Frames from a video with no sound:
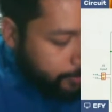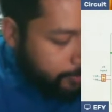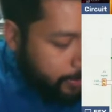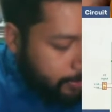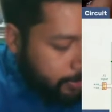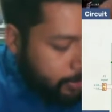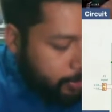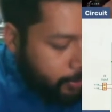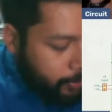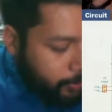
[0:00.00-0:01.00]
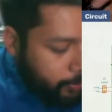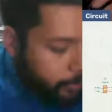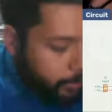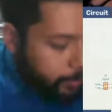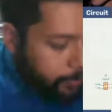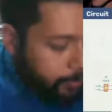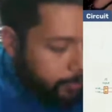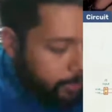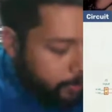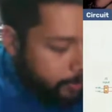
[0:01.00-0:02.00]
pin number 2 with
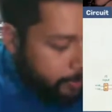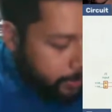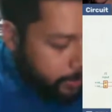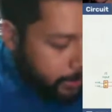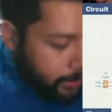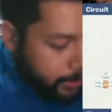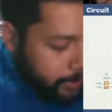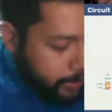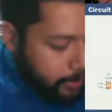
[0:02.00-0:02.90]
pin number 6,